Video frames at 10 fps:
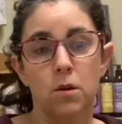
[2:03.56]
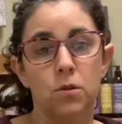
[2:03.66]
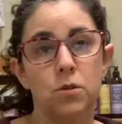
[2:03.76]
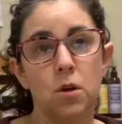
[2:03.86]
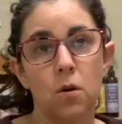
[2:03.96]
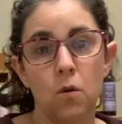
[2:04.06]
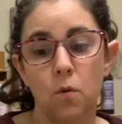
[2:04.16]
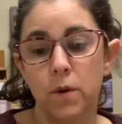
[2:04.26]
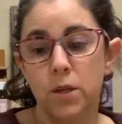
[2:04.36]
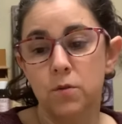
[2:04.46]
So
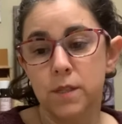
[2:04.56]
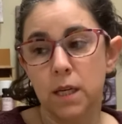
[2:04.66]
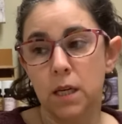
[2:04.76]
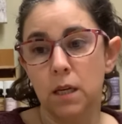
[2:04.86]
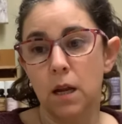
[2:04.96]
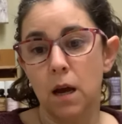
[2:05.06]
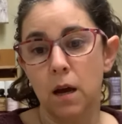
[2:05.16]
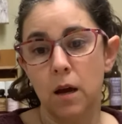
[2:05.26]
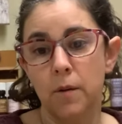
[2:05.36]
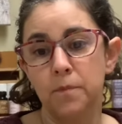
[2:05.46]
we use it
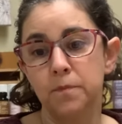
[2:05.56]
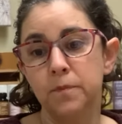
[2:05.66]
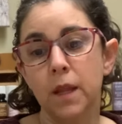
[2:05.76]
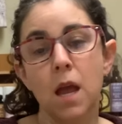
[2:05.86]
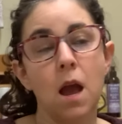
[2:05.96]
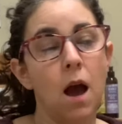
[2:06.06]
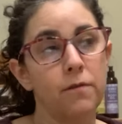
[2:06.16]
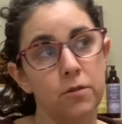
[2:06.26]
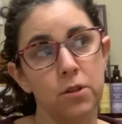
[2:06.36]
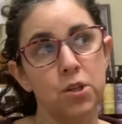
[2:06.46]

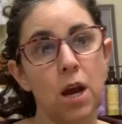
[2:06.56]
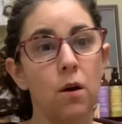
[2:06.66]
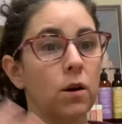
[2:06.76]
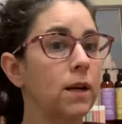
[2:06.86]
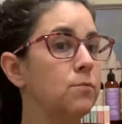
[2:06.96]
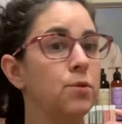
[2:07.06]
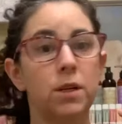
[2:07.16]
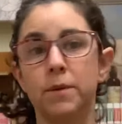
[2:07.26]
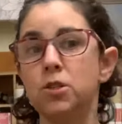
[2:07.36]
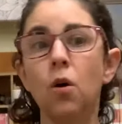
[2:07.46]
after the shower in pretty
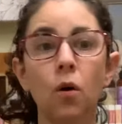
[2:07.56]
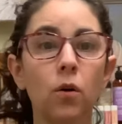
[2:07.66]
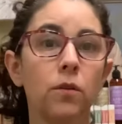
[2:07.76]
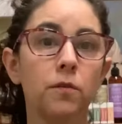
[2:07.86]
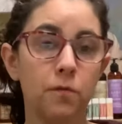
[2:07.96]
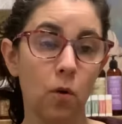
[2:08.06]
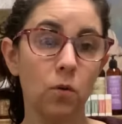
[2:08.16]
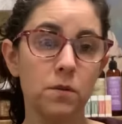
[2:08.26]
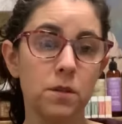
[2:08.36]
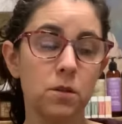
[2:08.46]
much all the
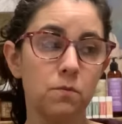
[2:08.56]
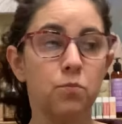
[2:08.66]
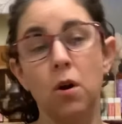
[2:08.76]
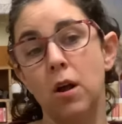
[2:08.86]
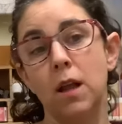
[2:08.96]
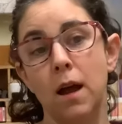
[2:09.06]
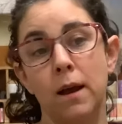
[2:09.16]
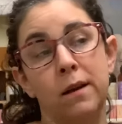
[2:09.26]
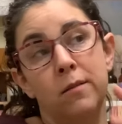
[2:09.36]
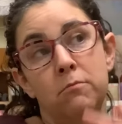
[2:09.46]
folds. Bra
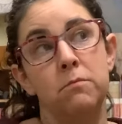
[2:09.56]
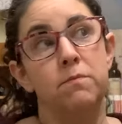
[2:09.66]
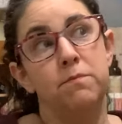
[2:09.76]
line,